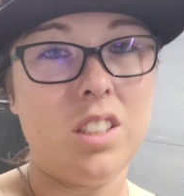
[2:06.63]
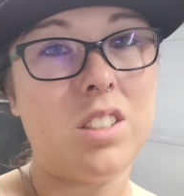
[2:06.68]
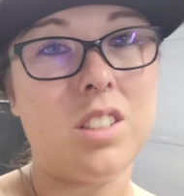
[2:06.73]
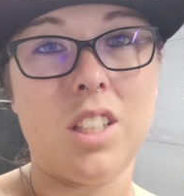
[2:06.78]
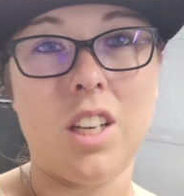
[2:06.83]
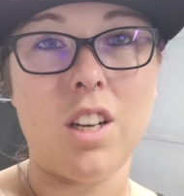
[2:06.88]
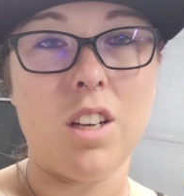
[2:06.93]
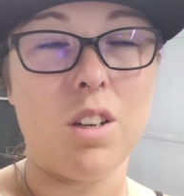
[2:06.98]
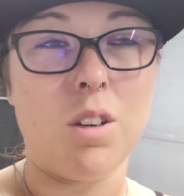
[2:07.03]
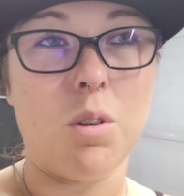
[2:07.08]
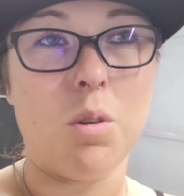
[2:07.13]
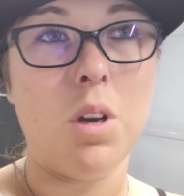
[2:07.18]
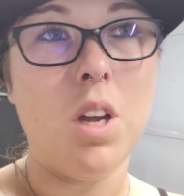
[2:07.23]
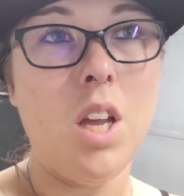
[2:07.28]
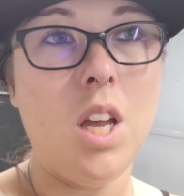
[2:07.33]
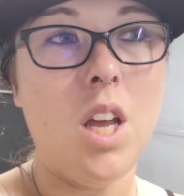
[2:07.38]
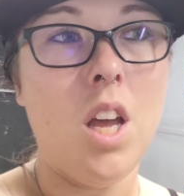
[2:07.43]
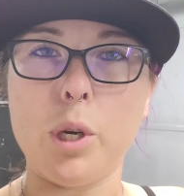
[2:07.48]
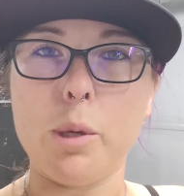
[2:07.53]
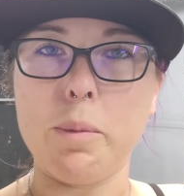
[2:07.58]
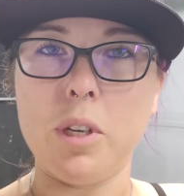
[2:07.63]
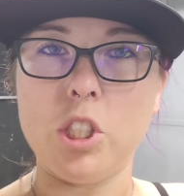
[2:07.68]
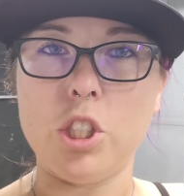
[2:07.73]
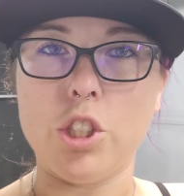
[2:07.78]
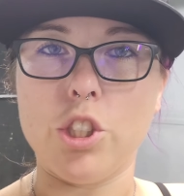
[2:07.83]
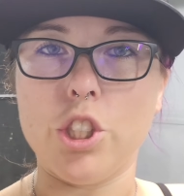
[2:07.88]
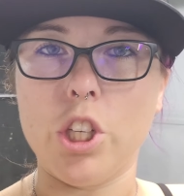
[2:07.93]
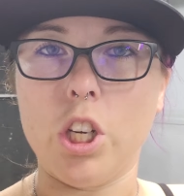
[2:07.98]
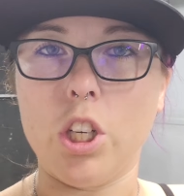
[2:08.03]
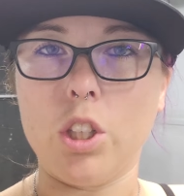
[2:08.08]
So pretty much a
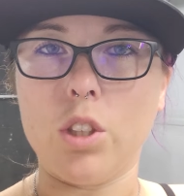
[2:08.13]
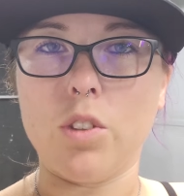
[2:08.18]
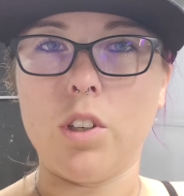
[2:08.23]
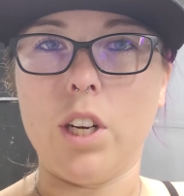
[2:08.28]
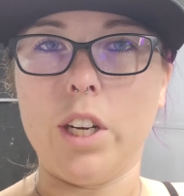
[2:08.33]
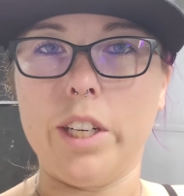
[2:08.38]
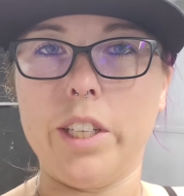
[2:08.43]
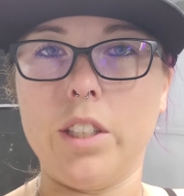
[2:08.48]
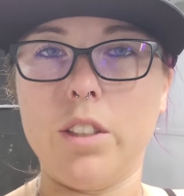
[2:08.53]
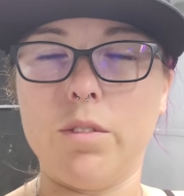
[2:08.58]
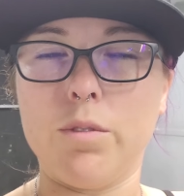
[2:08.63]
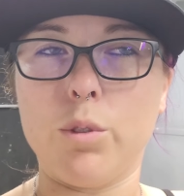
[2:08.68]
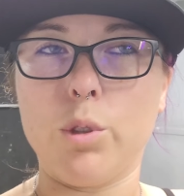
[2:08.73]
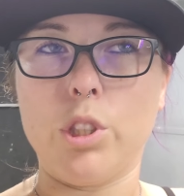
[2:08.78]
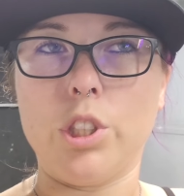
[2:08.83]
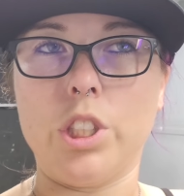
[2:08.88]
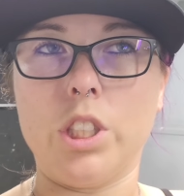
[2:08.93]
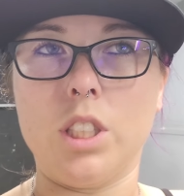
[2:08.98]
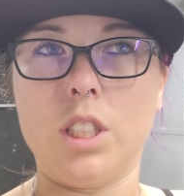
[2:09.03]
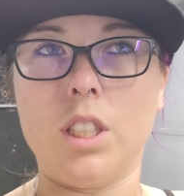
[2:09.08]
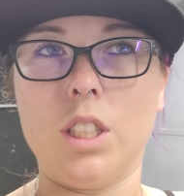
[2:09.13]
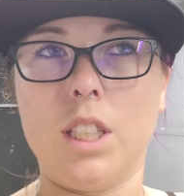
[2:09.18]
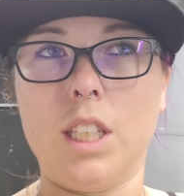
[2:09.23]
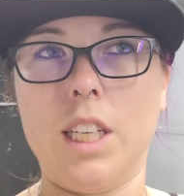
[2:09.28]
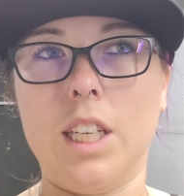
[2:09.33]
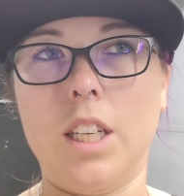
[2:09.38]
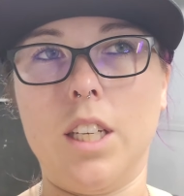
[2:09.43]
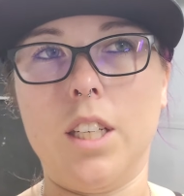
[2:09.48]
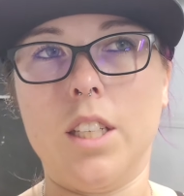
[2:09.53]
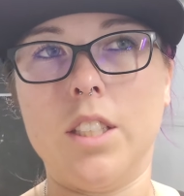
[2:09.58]
junk run,
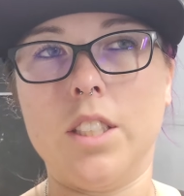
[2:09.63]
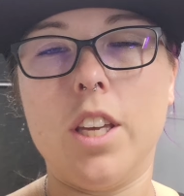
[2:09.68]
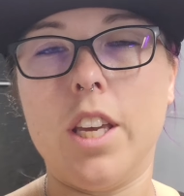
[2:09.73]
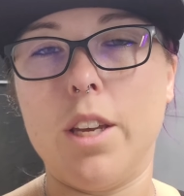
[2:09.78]
unfortunately.